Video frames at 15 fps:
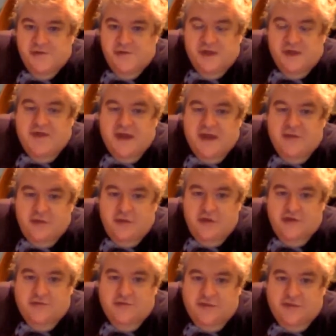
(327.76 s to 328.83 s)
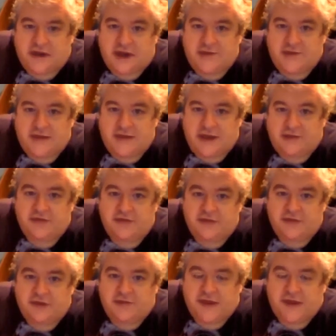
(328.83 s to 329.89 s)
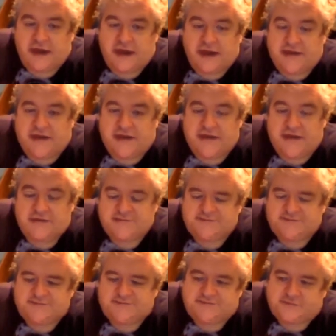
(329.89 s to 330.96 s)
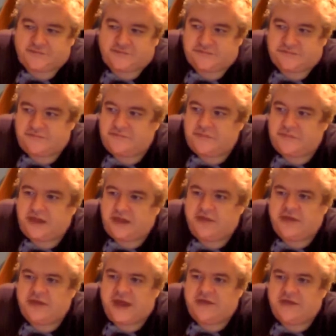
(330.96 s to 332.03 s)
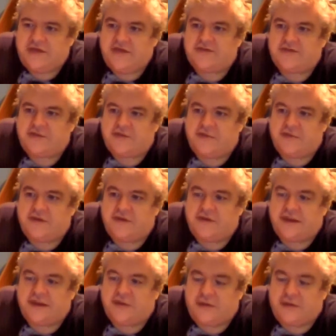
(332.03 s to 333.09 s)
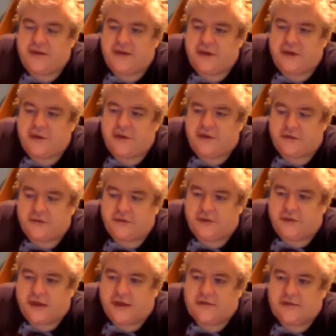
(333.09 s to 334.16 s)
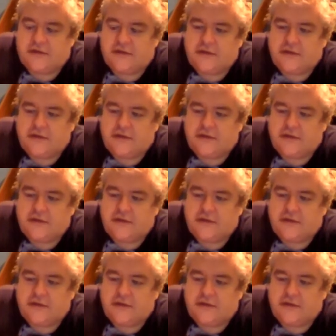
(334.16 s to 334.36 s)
I've had worse, but I mean that was really bad. And then it was kind of a disappointment because I wanted to go to uh,